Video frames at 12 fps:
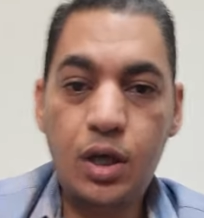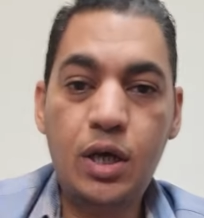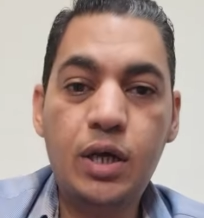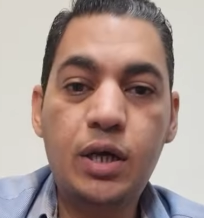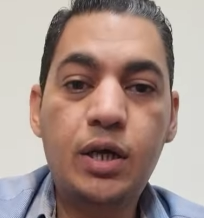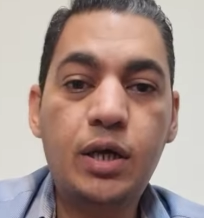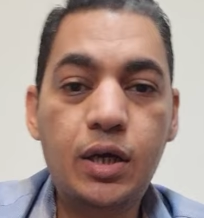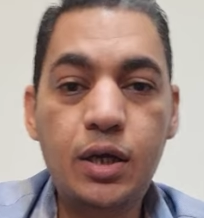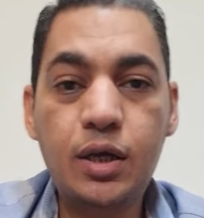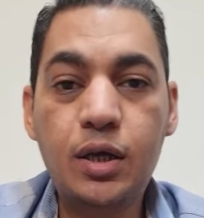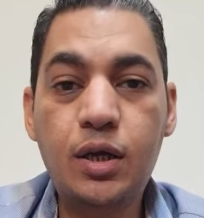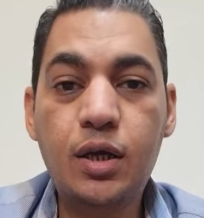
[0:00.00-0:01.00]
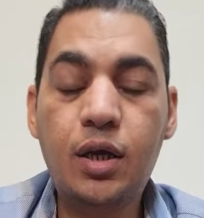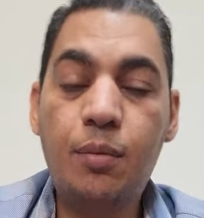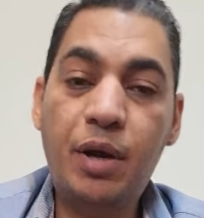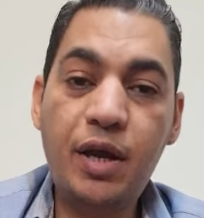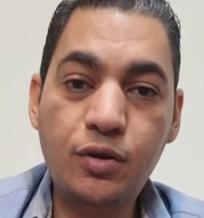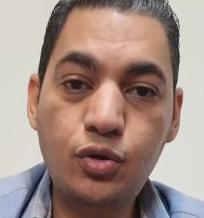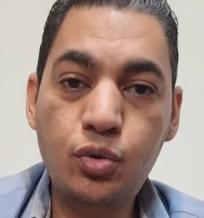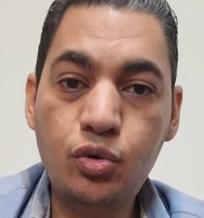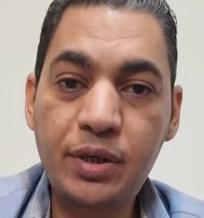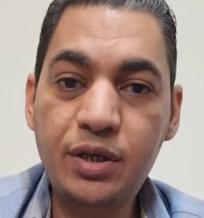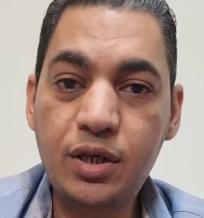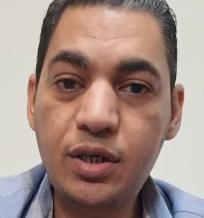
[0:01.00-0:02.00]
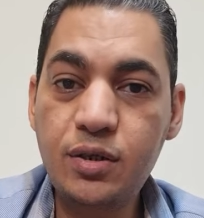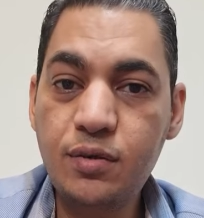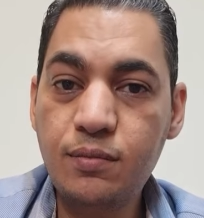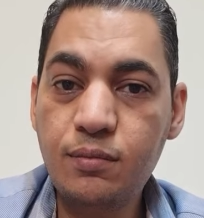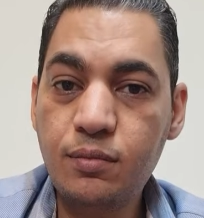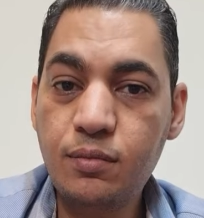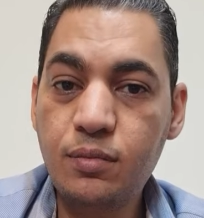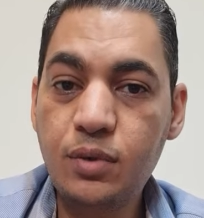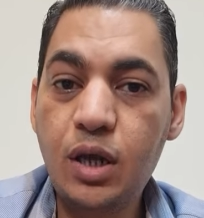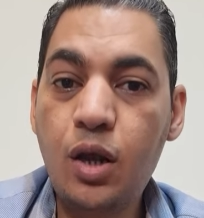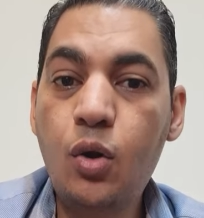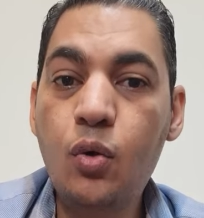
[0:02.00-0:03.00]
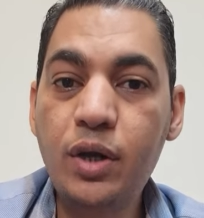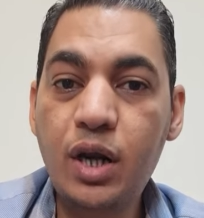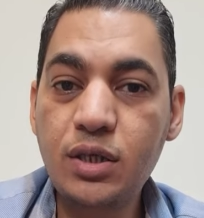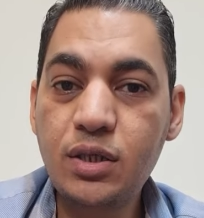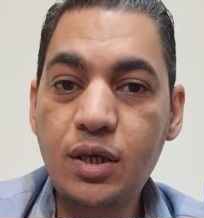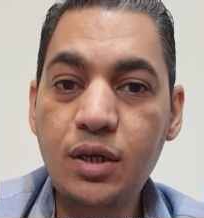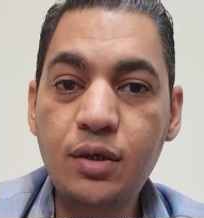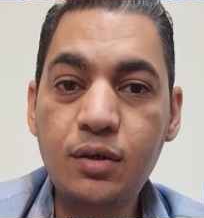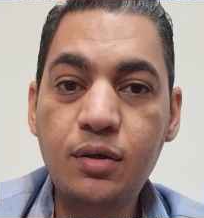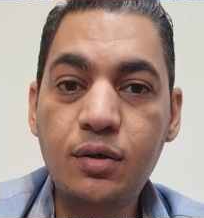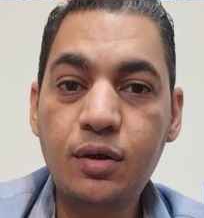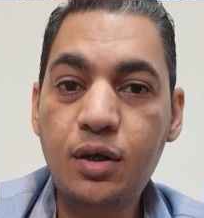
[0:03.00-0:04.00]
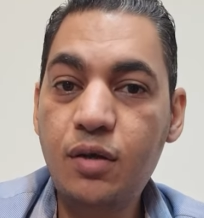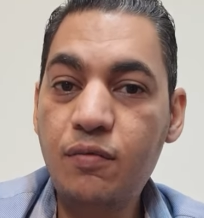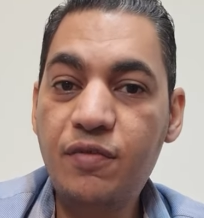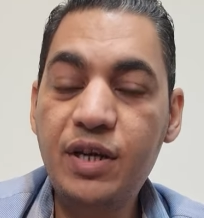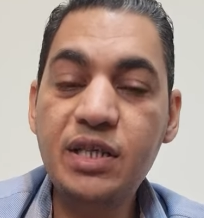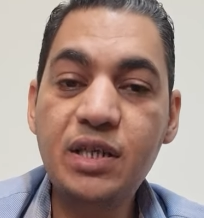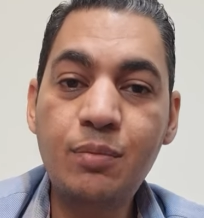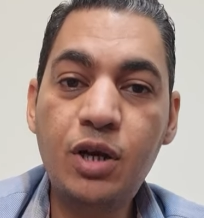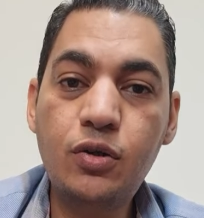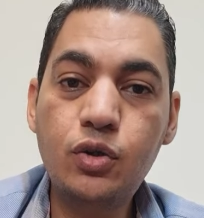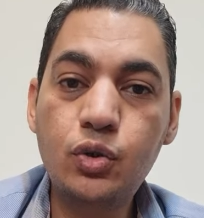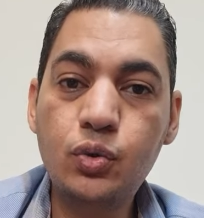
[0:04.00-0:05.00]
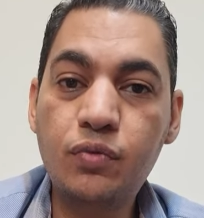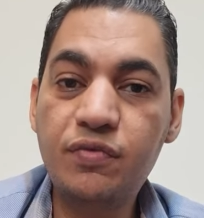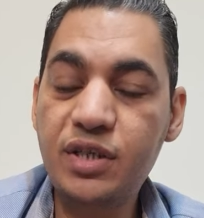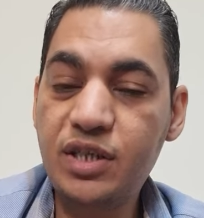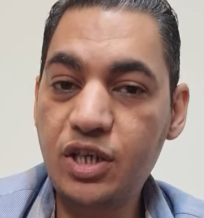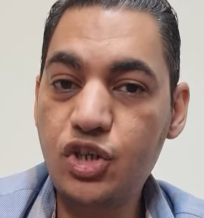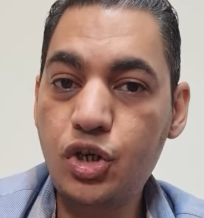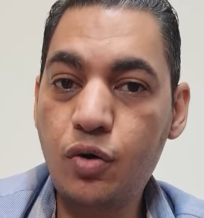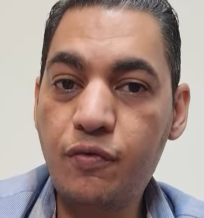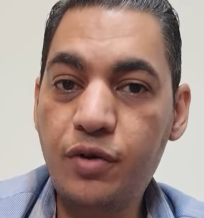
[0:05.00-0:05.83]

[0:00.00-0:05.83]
uh, by Antonio Banderas. Long lasting, very similar to Versace Eau